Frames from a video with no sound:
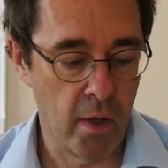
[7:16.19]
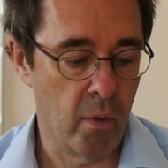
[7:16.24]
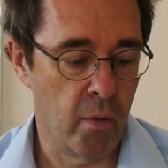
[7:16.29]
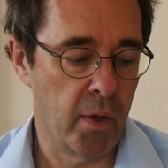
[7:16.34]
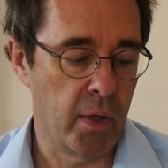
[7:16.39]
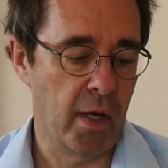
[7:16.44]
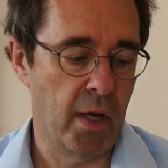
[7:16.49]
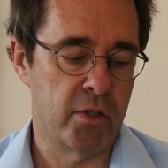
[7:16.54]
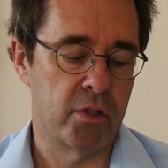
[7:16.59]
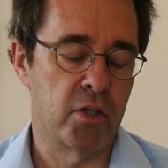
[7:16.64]
You
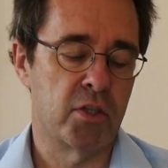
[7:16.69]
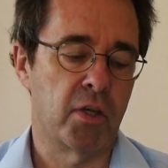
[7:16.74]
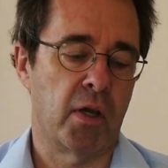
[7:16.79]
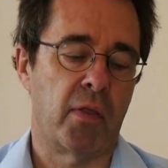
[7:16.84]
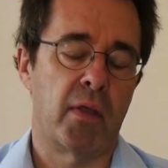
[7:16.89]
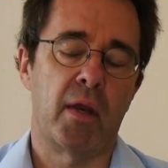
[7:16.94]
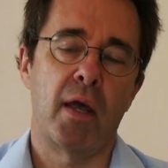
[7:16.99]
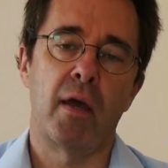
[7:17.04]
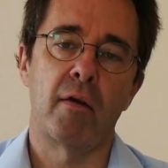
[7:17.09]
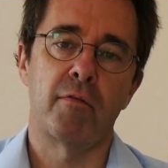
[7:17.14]
can actually check
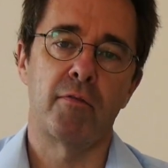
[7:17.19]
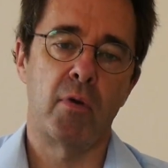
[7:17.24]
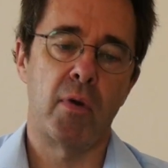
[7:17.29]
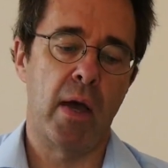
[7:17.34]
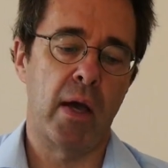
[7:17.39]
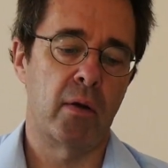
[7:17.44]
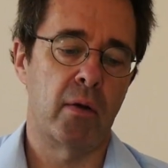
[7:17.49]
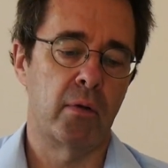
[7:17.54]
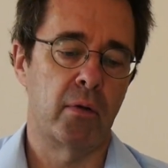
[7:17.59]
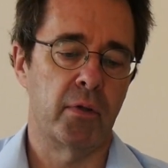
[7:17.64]
that out for you,
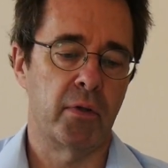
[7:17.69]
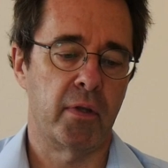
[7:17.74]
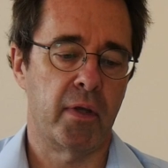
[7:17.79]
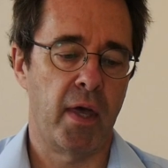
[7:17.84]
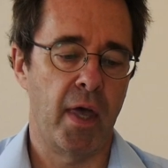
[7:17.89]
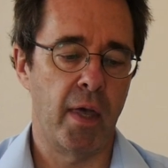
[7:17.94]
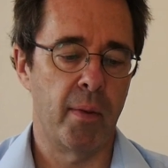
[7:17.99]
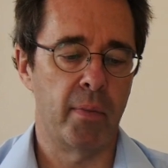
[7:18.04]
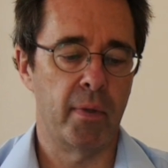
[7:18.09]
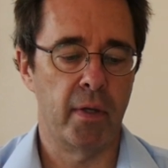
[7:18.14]
how long the
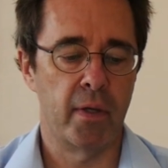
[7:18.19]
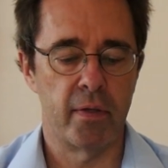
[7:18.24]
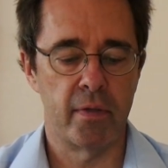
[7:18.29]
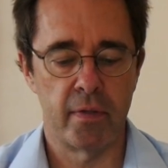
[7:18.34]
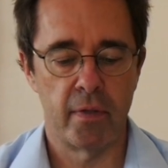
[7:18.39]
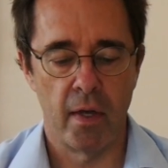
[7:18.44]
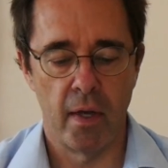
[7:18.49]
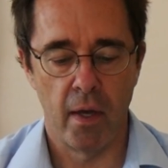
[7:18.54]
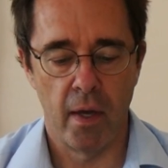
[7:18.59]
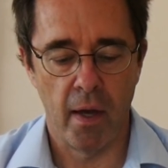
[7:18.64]
cable is.